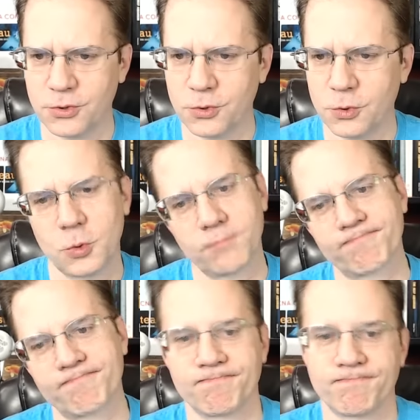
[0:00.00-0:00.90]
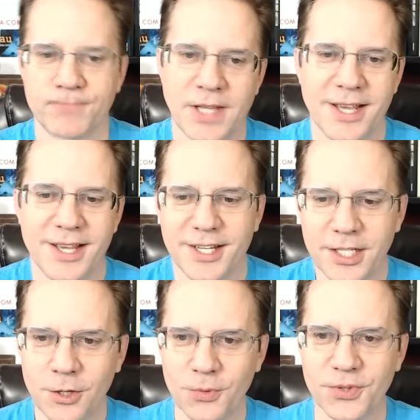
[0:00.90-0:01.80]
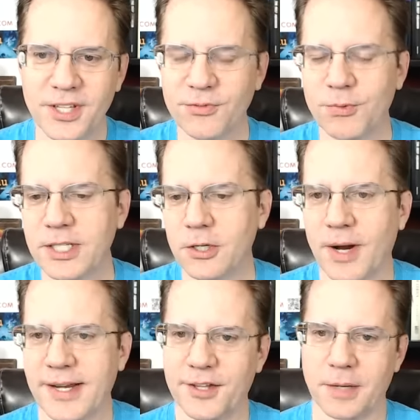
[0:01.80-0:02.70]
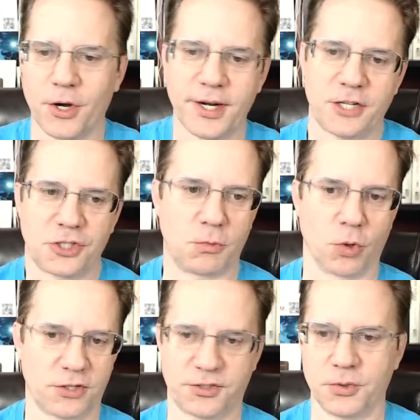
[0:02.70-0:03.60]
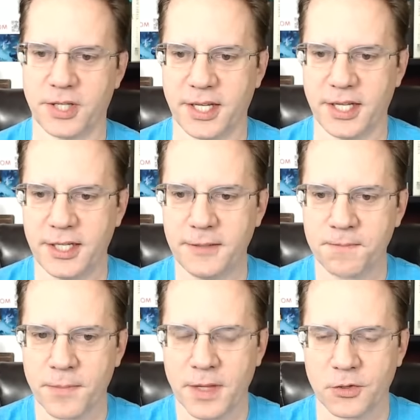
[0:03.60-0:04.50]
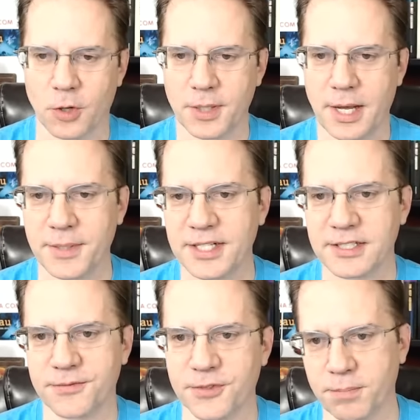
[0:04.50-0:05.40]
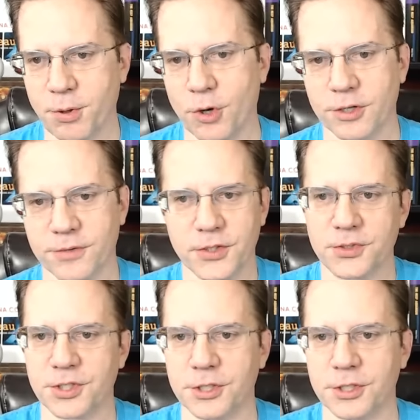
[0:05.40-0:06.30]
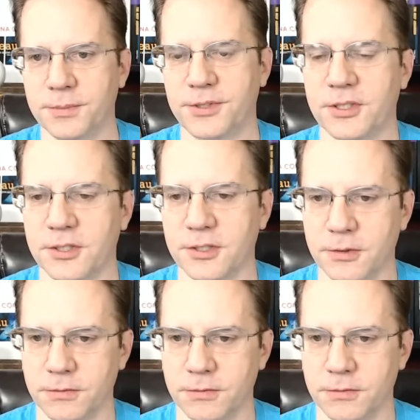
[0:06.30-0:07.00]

you know, this window right now that I'm on actually works okay normally I'm in a different part of YouTube to